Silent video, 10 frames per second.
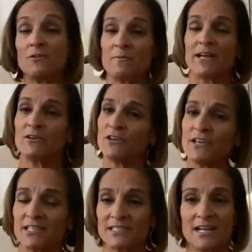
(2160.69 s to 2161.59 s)
oh my
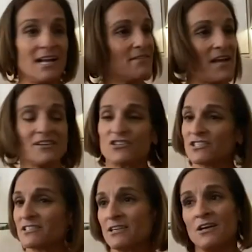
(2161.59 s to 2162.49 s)
goodness, that
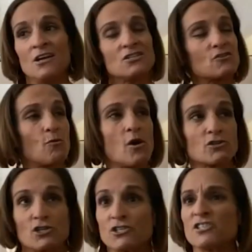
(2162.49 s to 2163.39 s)
just
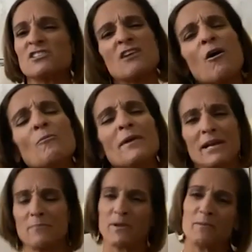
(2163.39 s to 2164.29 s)
squashes so
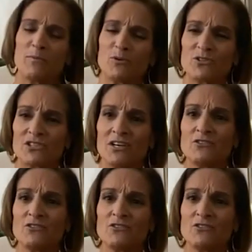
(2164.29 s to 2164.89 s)
many people's